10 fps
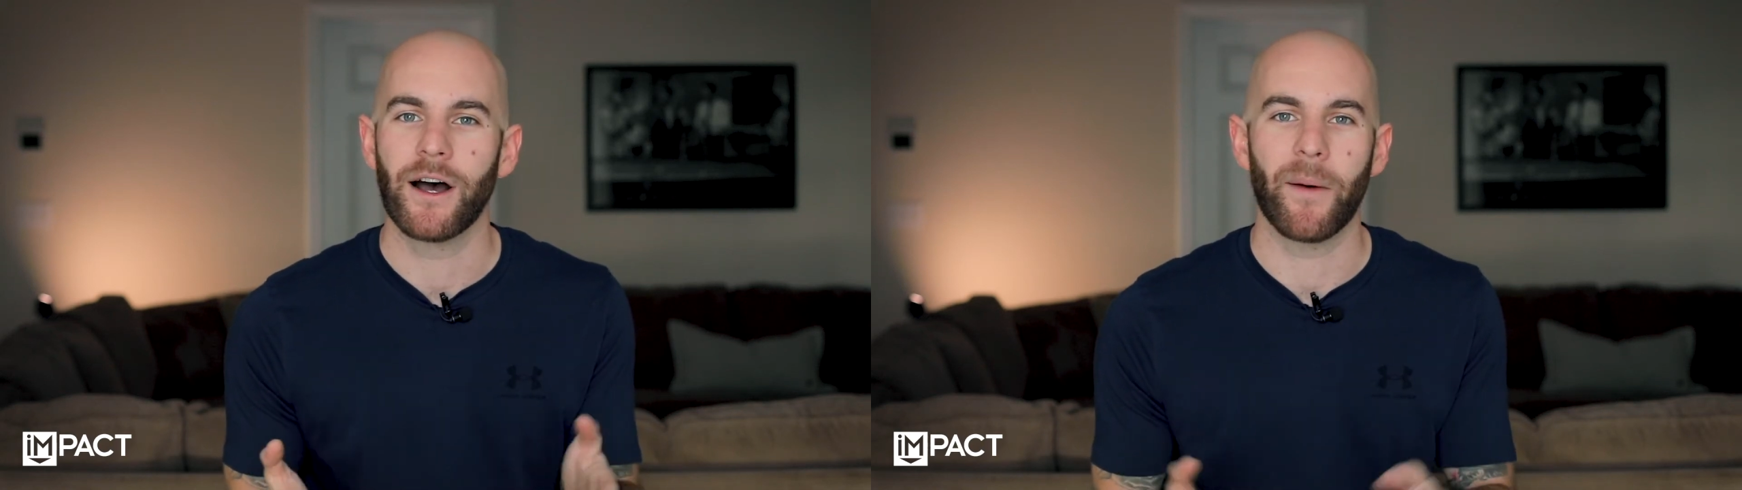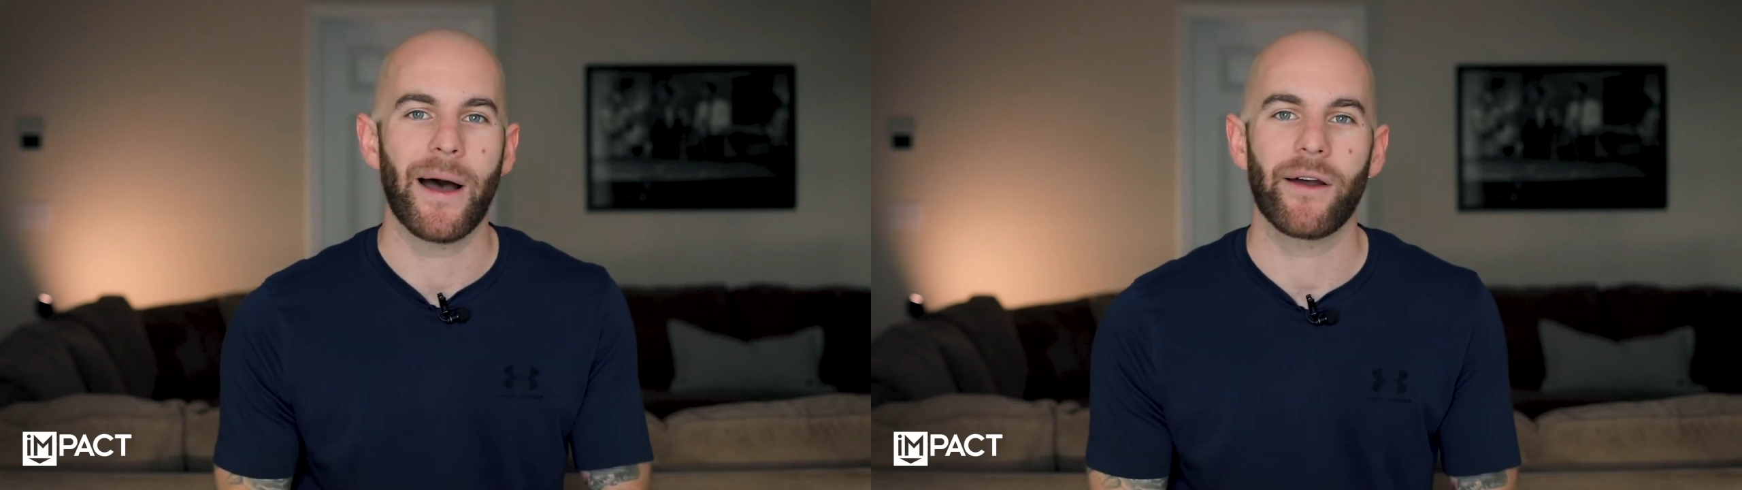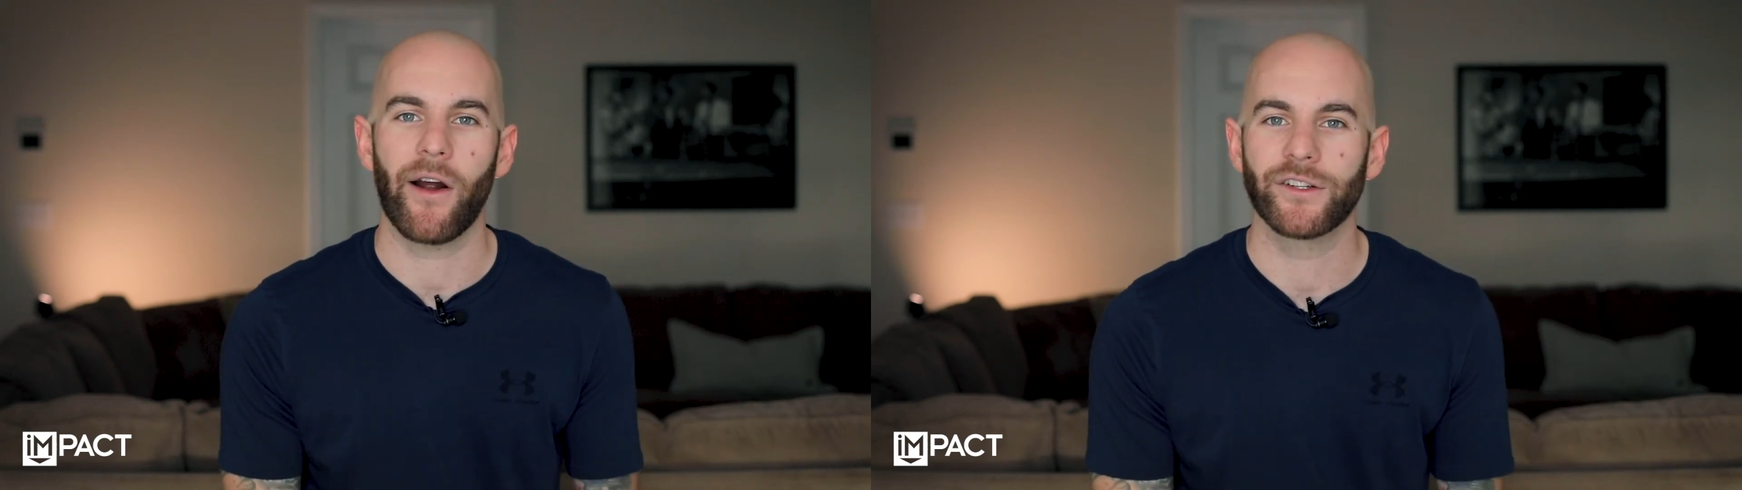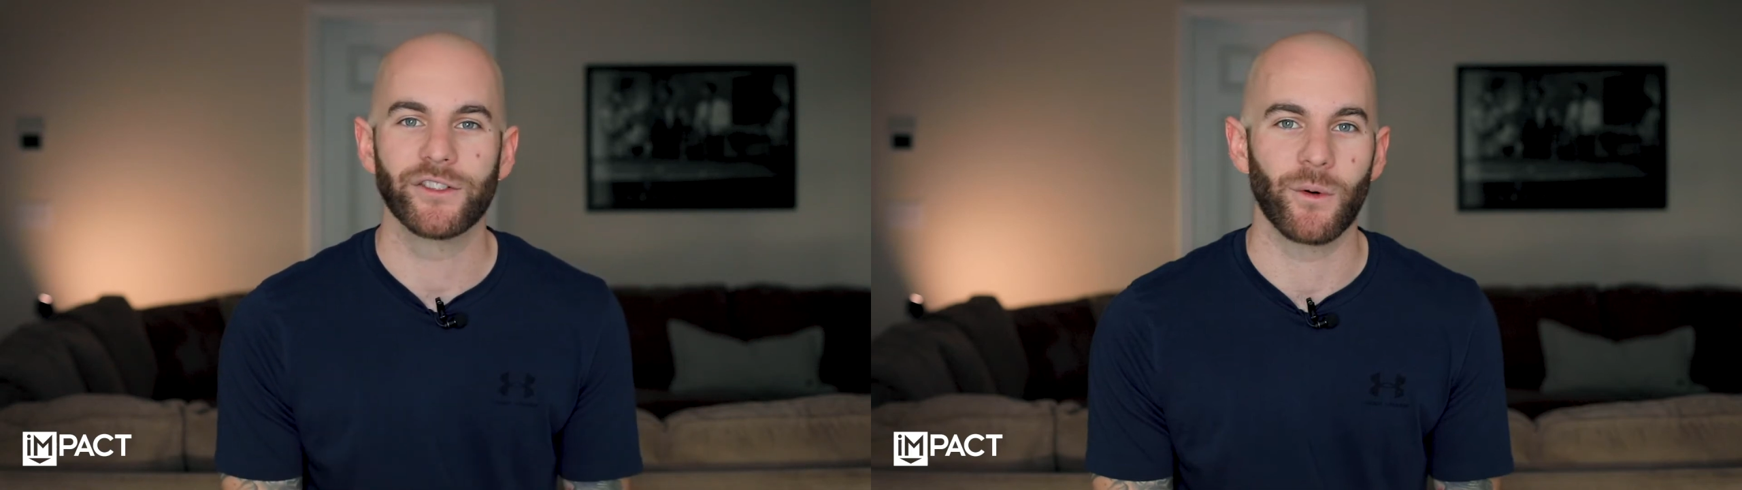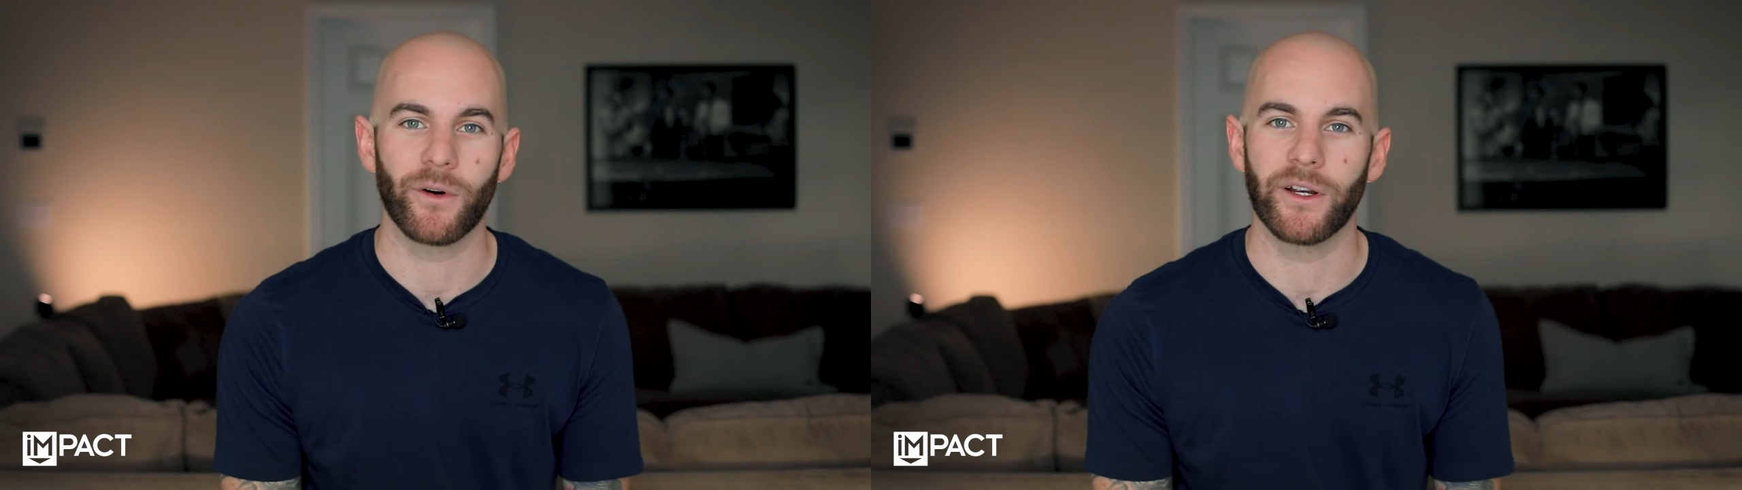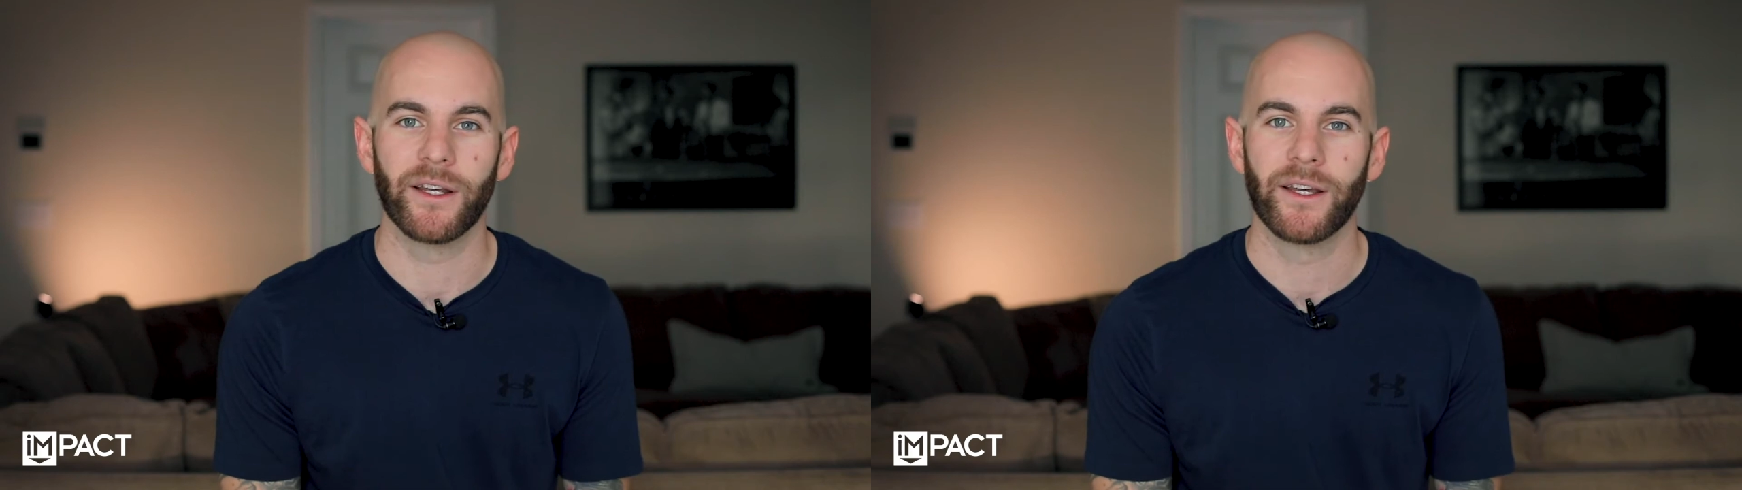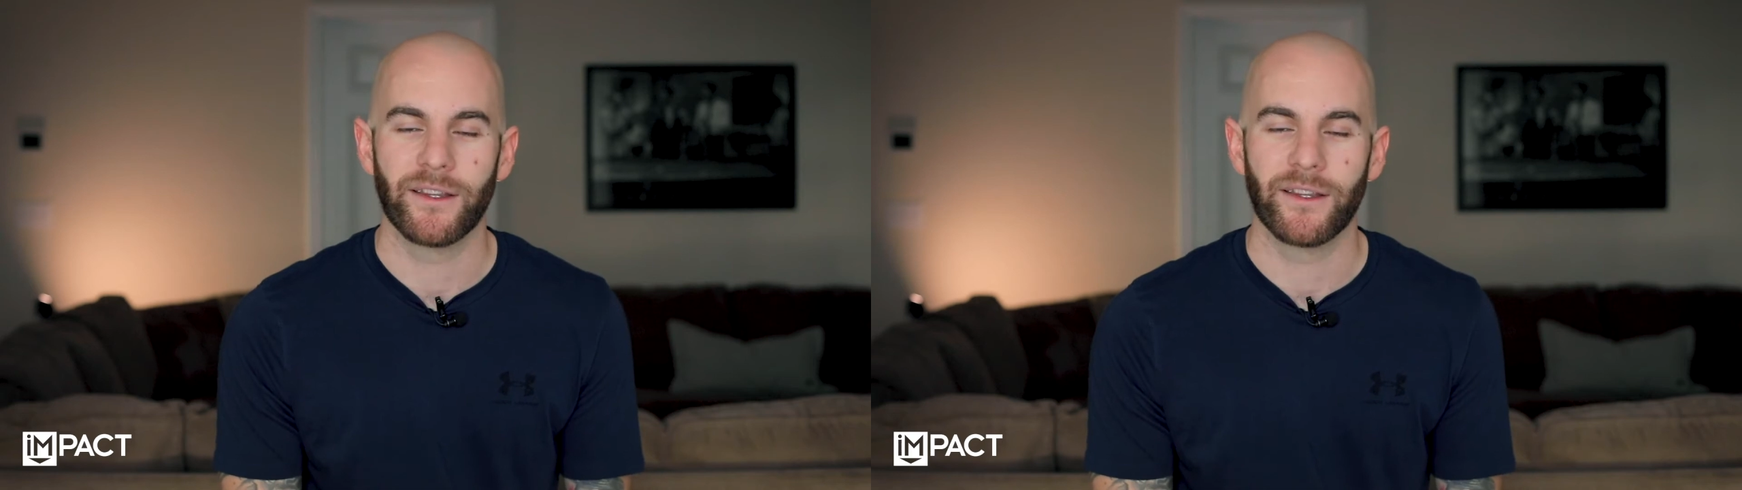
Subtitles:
about our story,